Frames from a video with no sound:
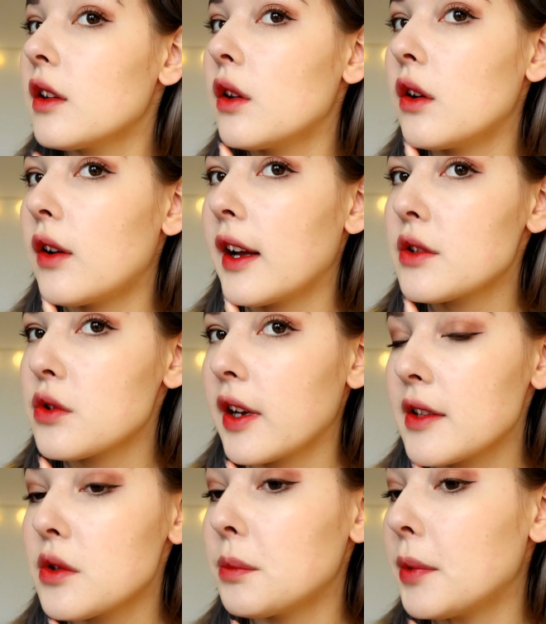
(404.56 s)
though I
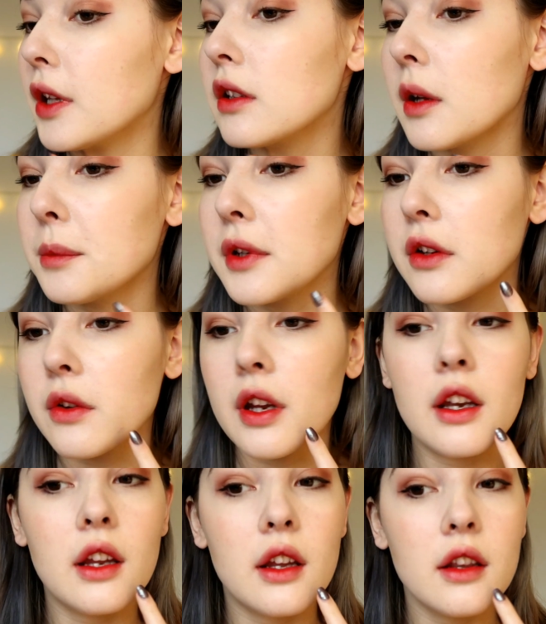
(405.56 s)
try to build up the
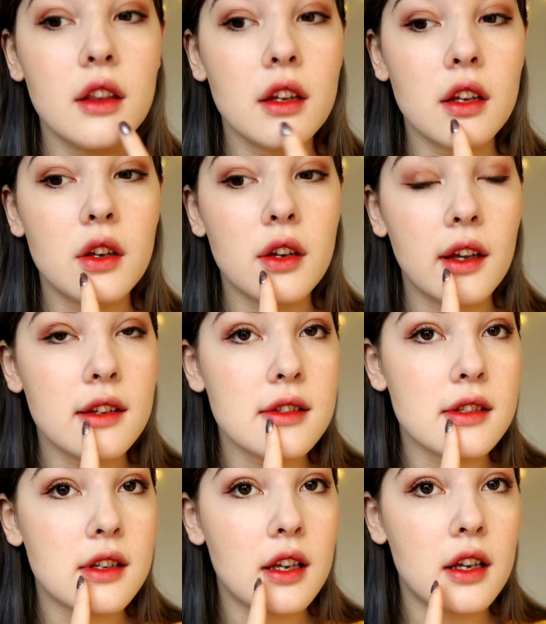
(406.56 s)
gradient, you can
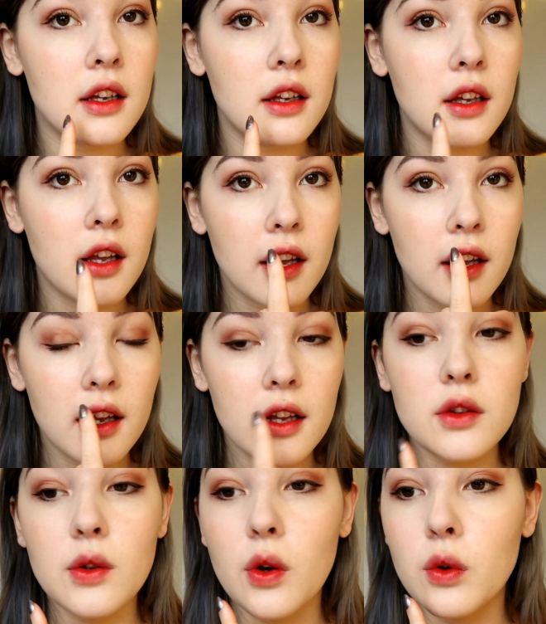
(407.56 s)
see
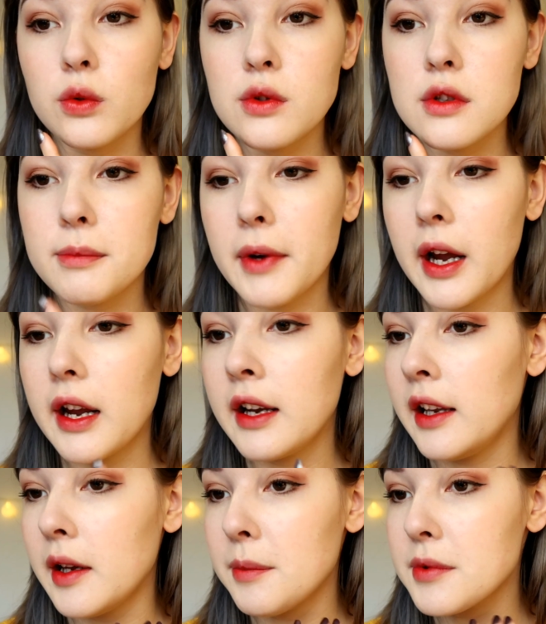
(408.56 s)
it tones my
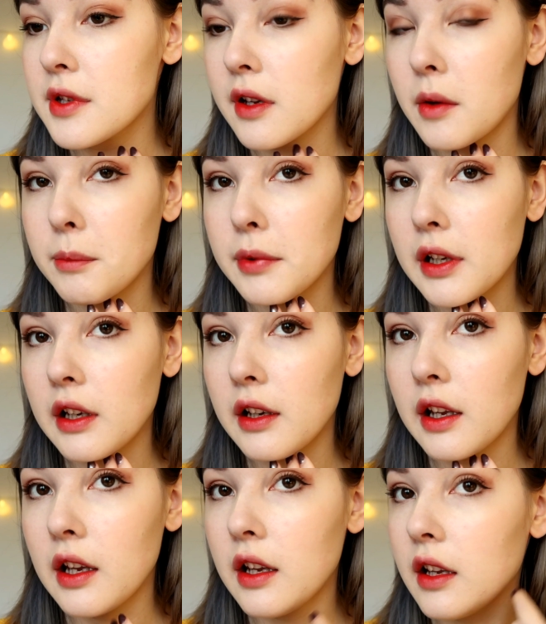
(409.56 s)
lips
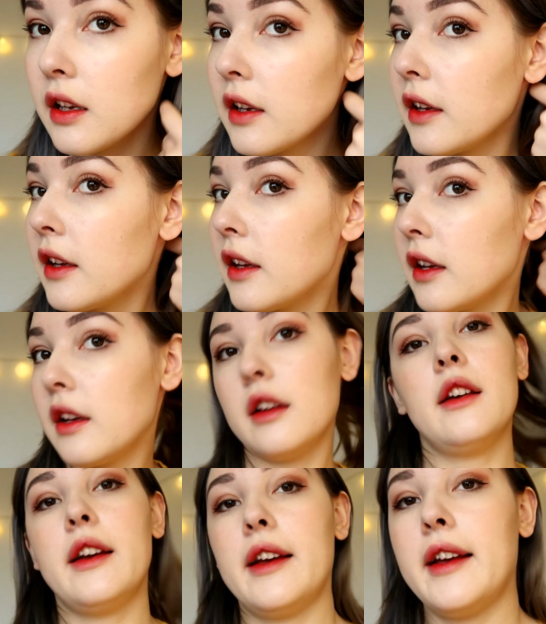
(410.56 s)
completely
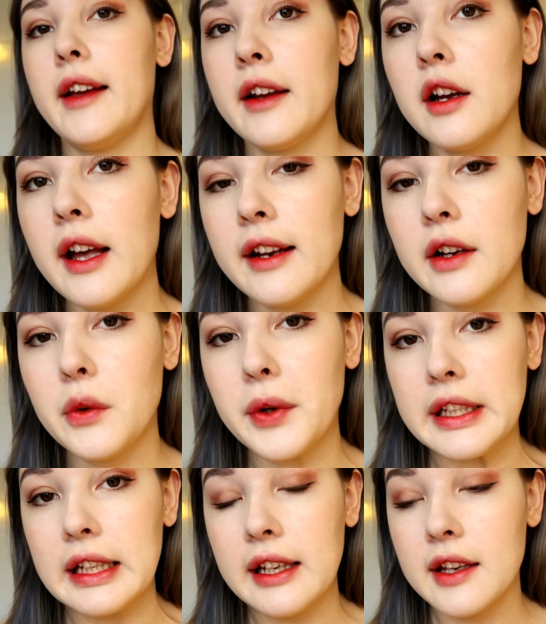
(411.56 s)
and kind of
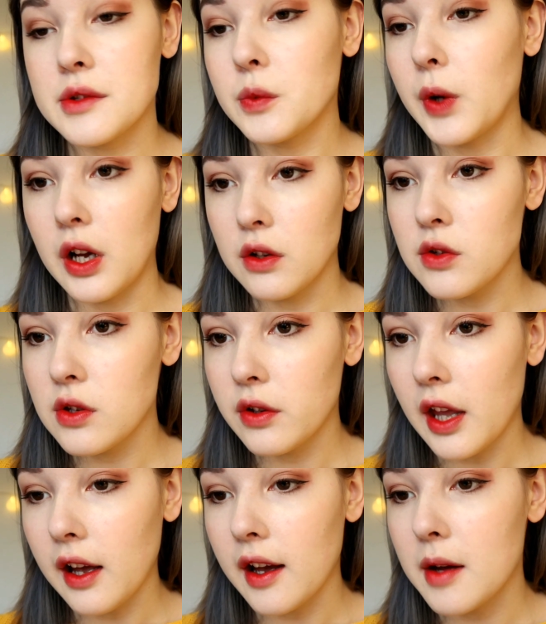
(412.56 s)
quickly as well. So
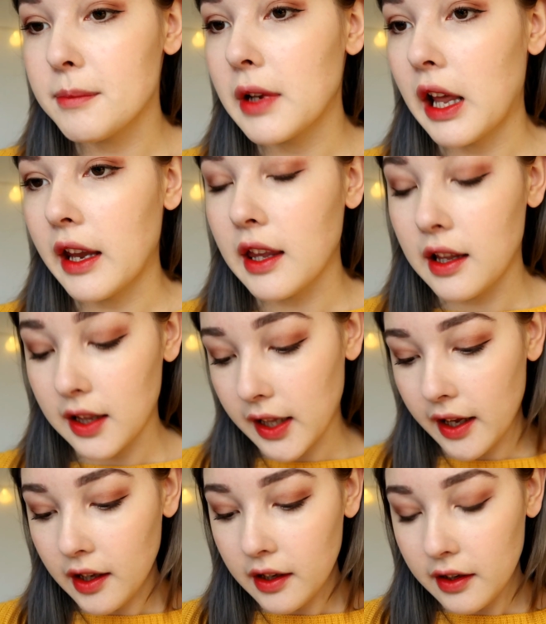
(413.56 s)
yeah, I'm liking
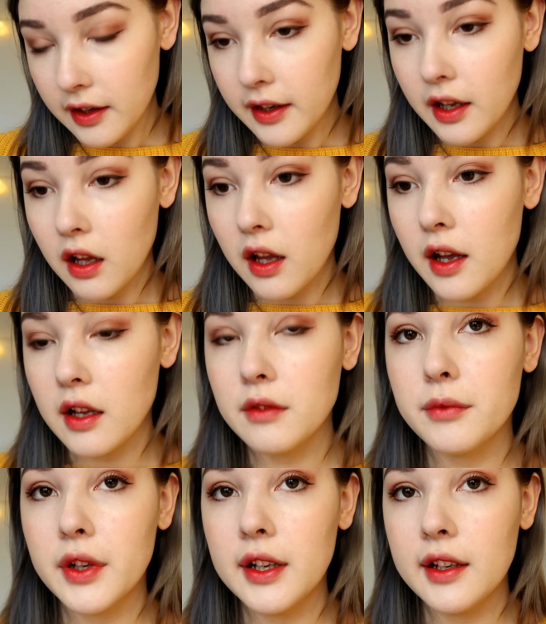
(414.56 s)
that.
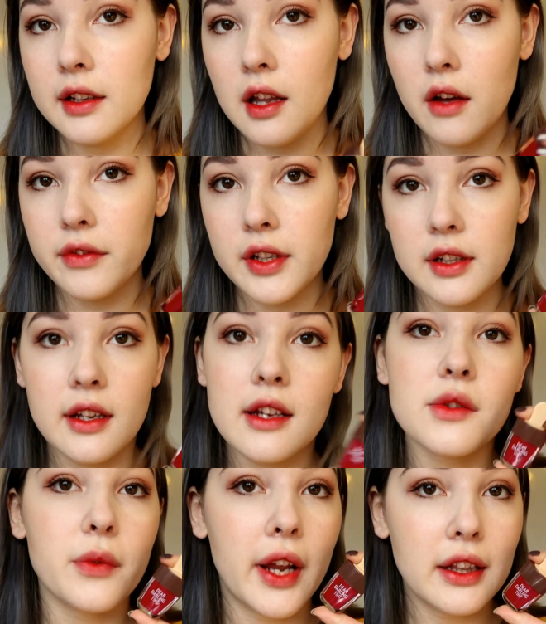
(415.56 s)
I'm really loving
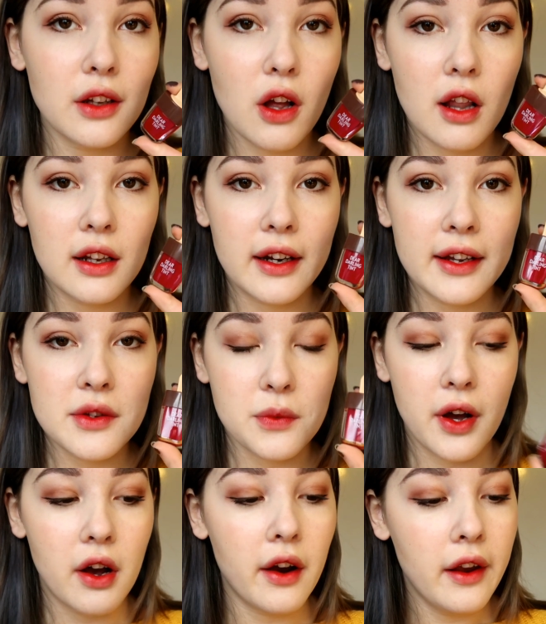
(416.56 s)
this red color as
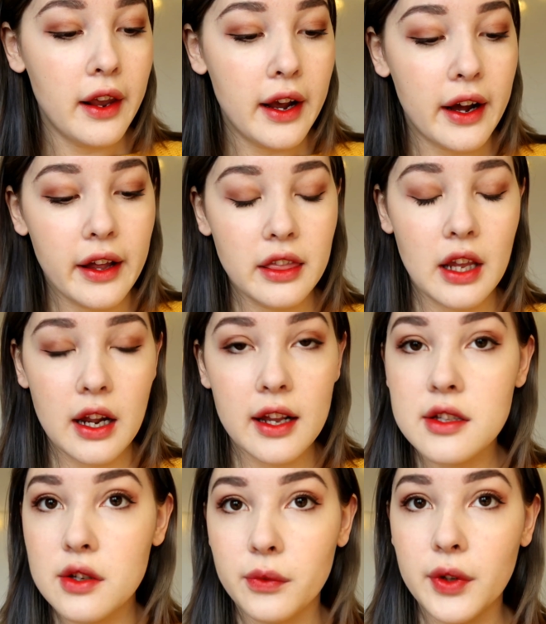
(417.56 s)
well. I think
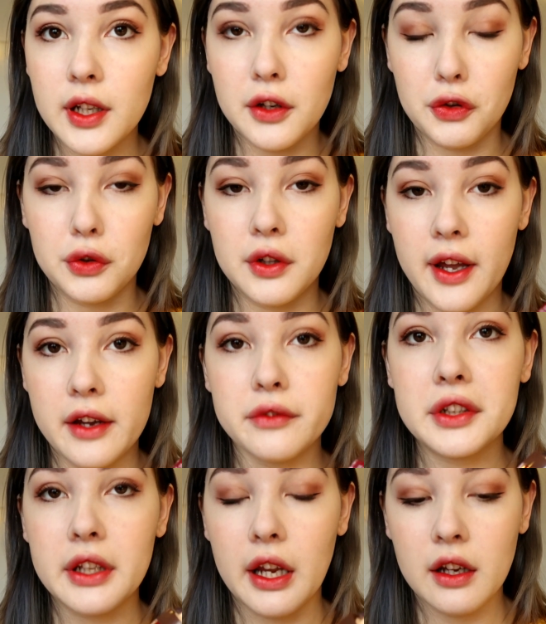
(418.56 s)
it's a really good
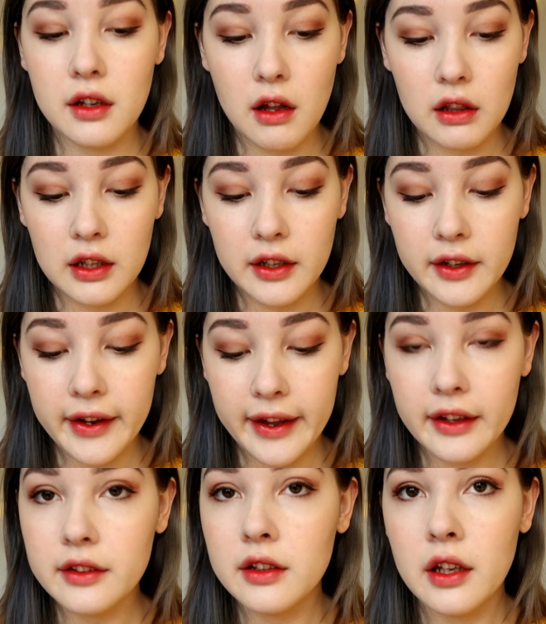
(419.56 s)
everyday color,
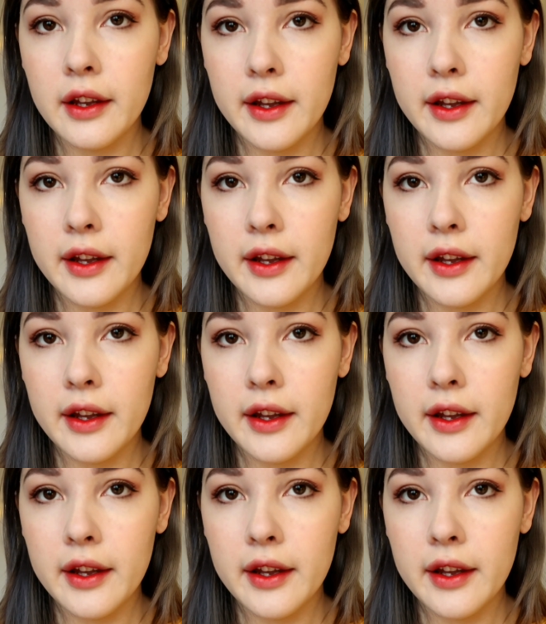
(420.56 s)
and